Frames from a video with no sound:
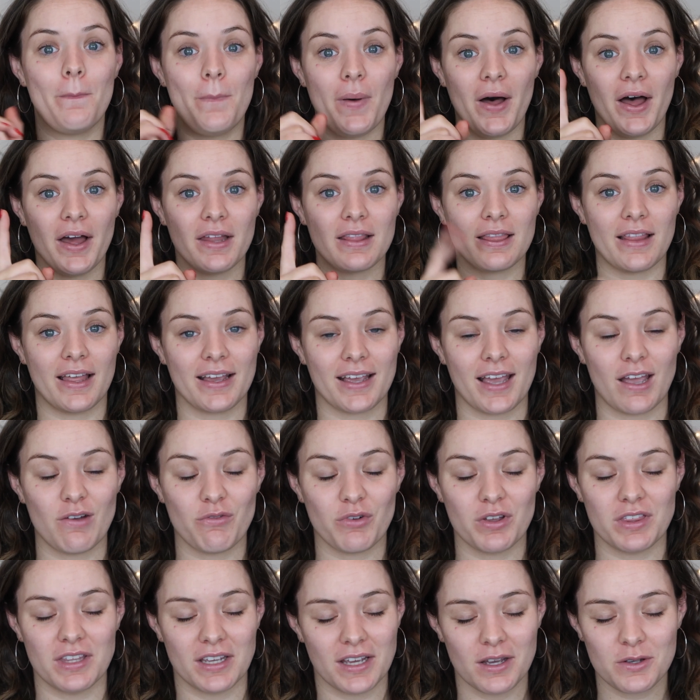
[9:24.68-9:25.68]
but like
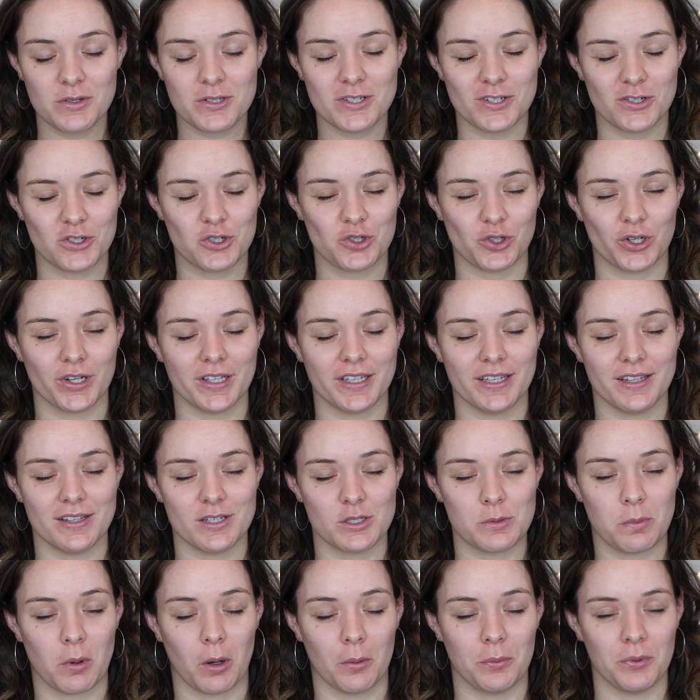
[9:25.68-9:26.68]
everything else in Australia
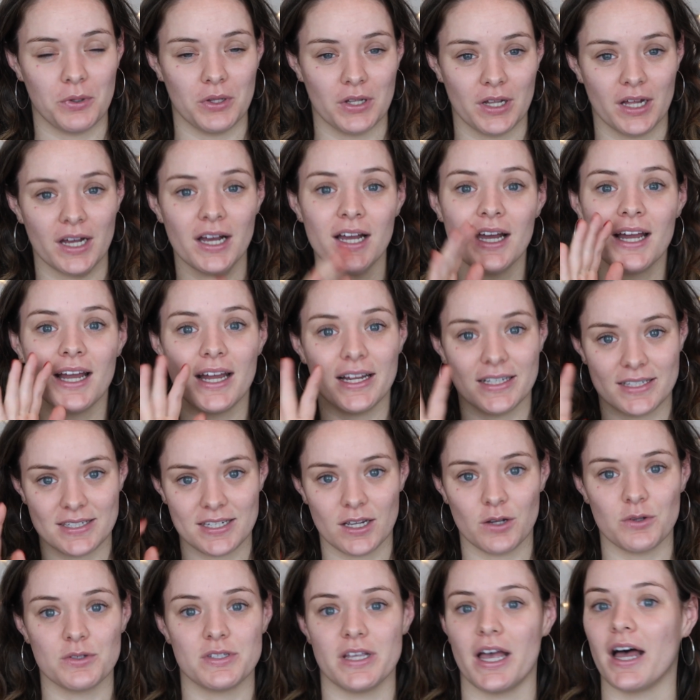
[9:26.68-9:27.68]
that's popular, it
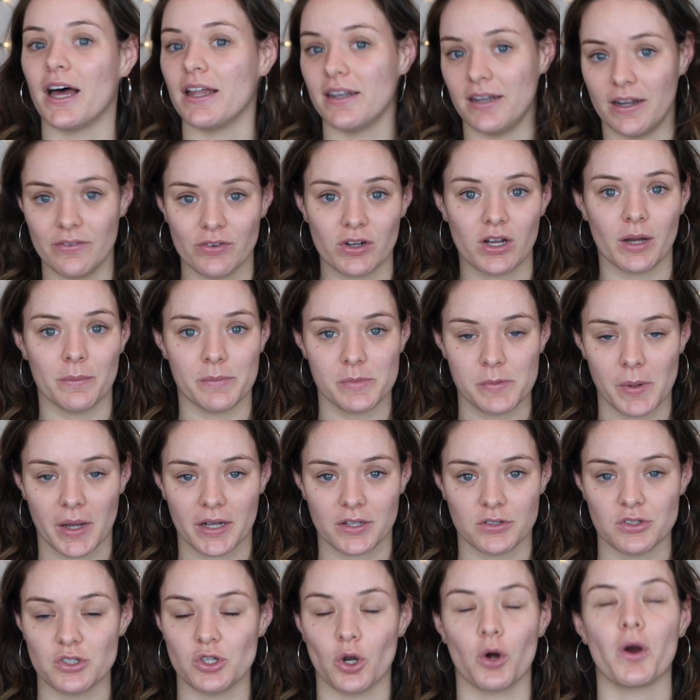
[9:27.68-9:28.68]
sells out and never comes
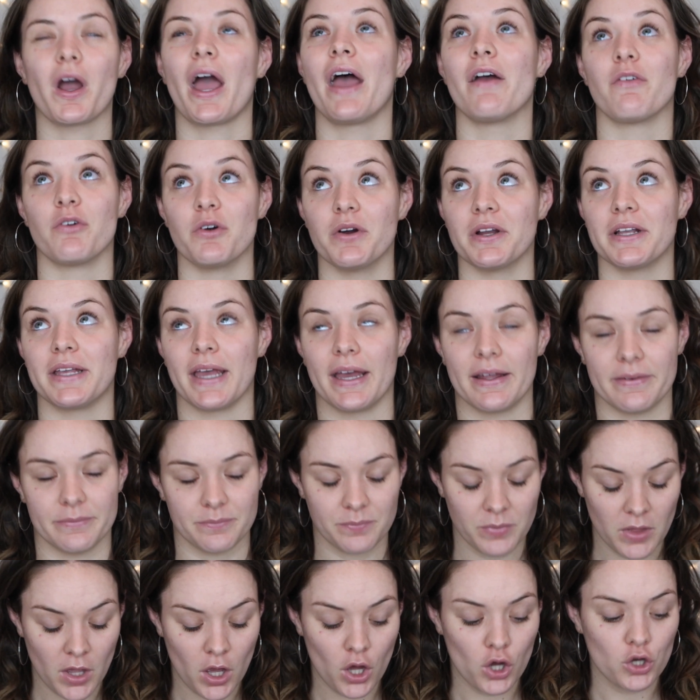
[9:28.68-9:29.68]
back in stock ever
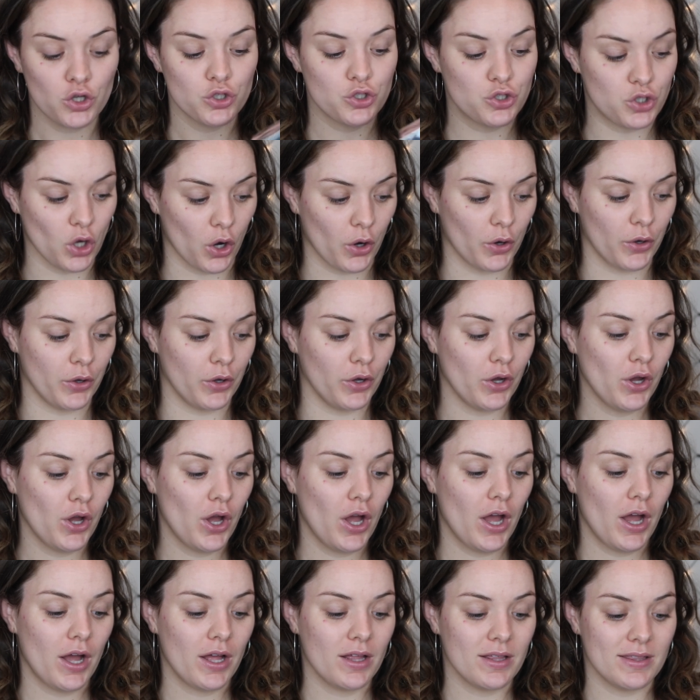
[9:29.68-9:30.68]
again. So,
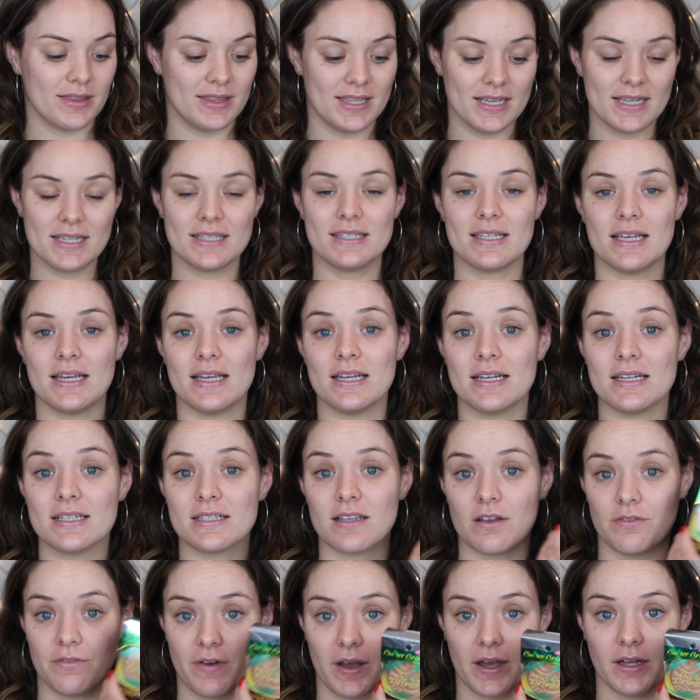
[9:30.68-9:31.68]
this
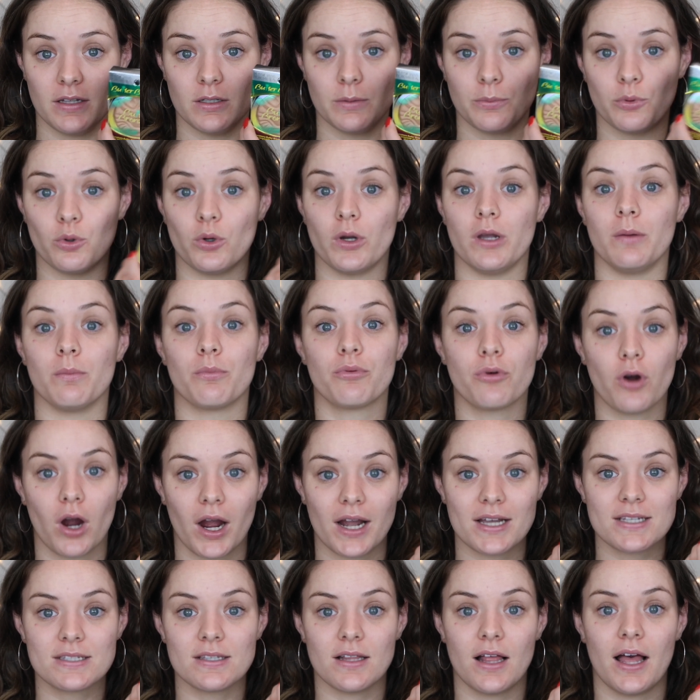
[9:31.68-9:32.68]
is available in
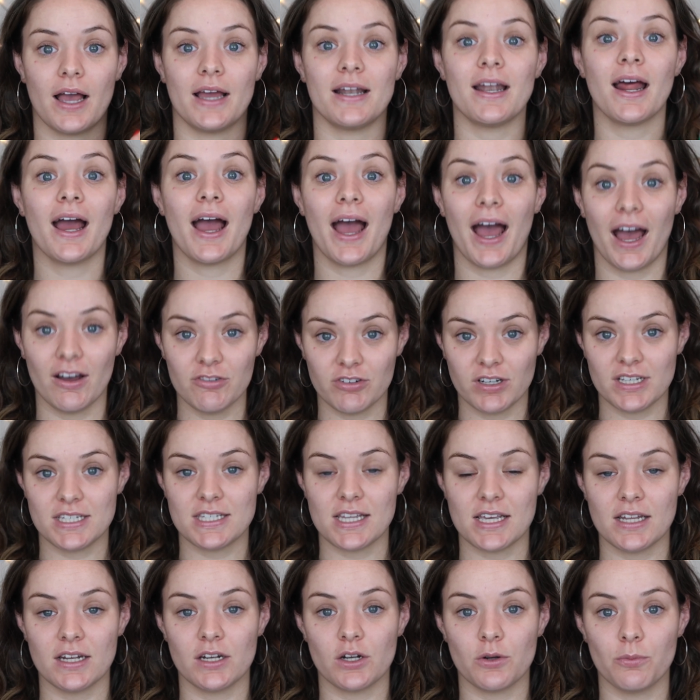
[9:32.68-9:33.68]
Priceline. Have I
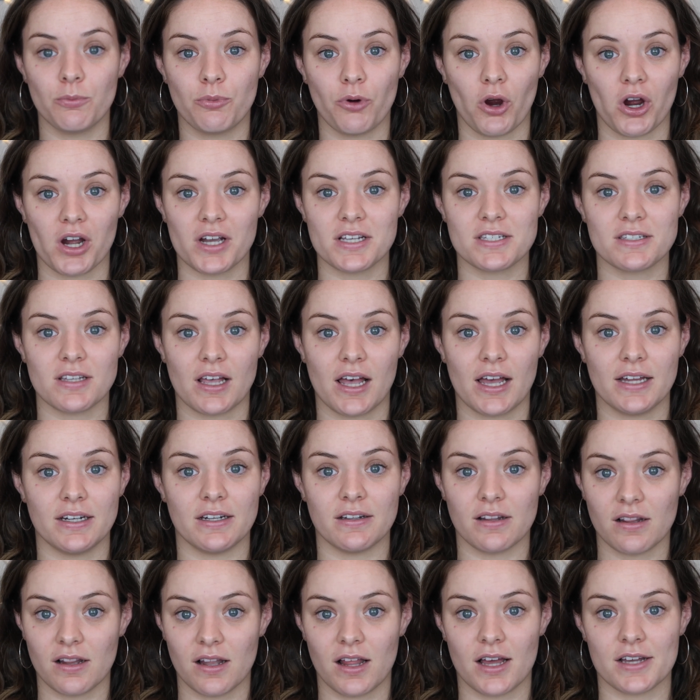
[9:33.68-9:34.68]
seen it in Priceline
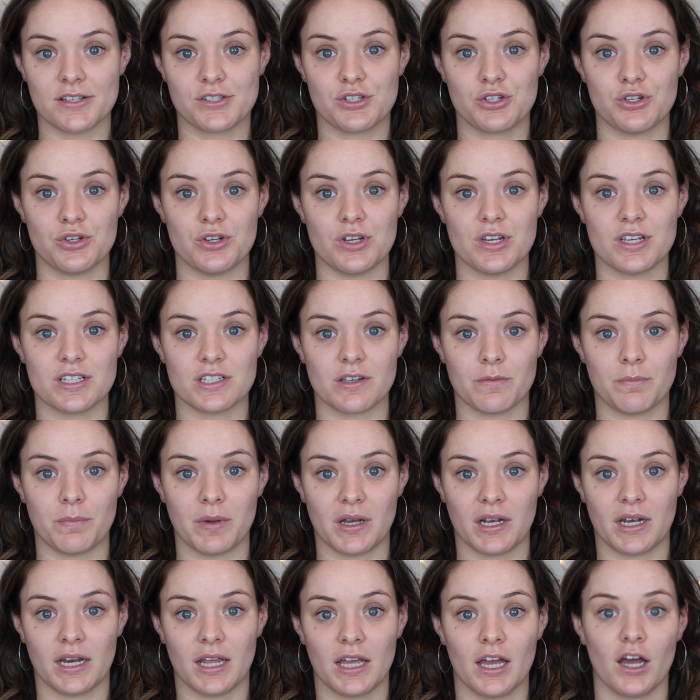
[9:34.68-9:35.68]
in the last 2 years I've
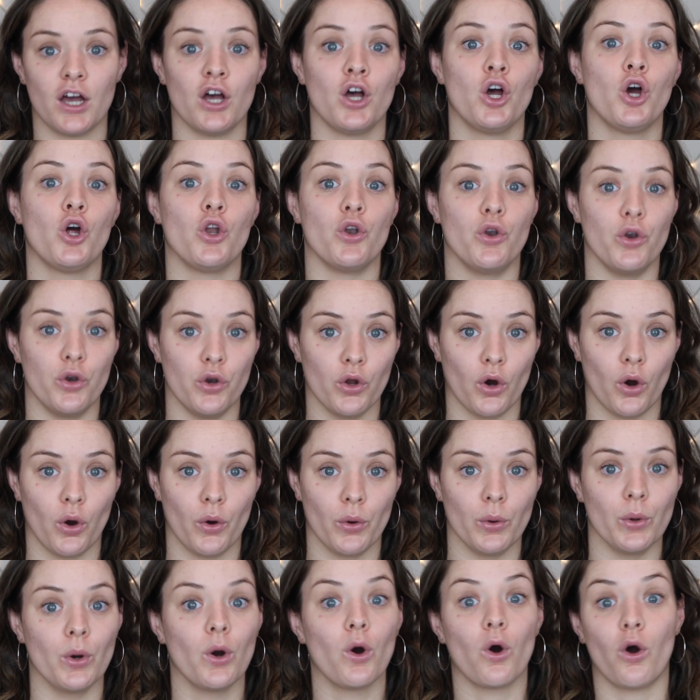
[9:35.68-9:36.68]
been here?
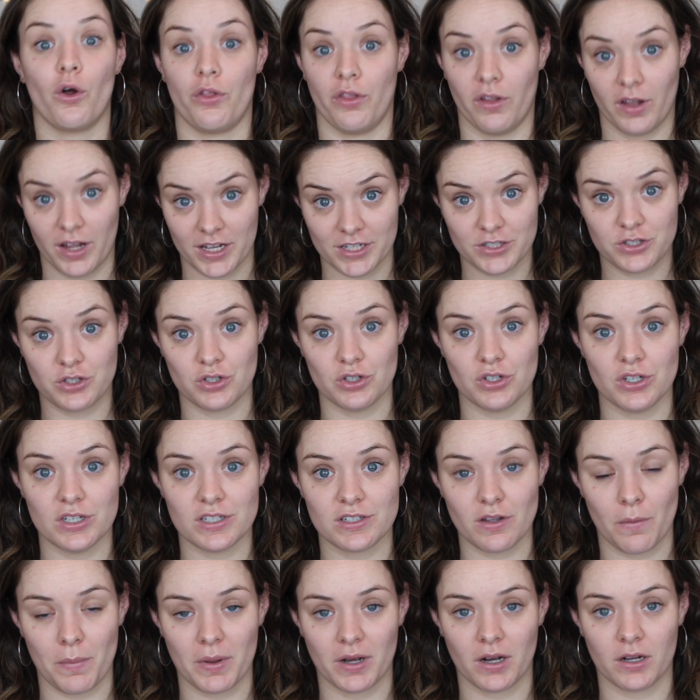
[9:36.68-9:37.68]
No. In the last 2
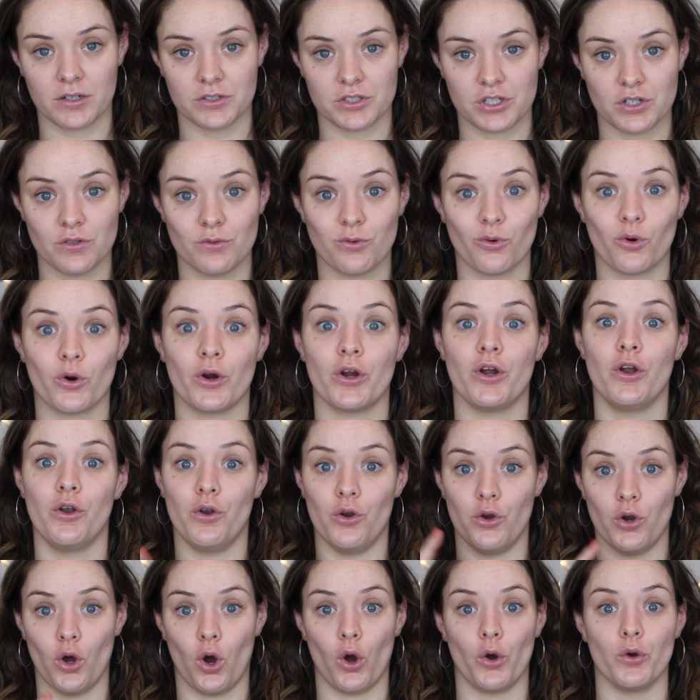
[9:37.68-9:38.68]
years I've been hunting for it?
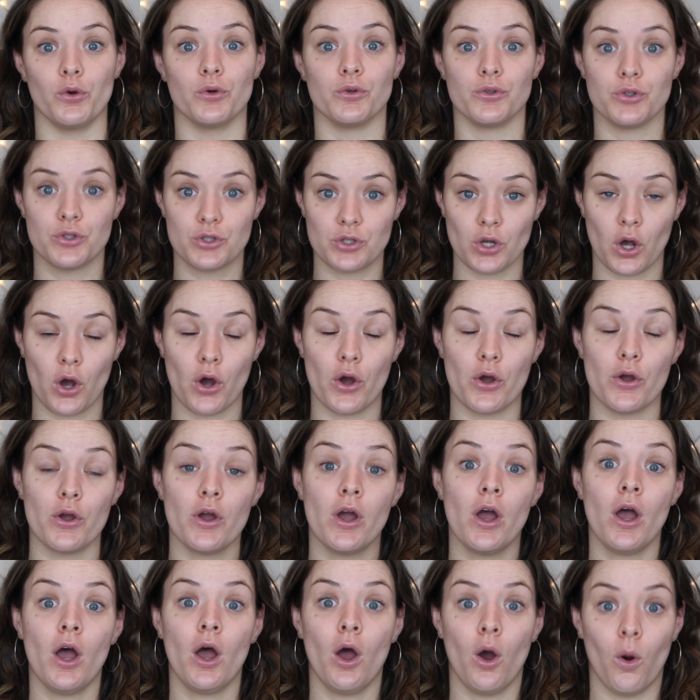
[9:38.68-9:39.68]
No. So,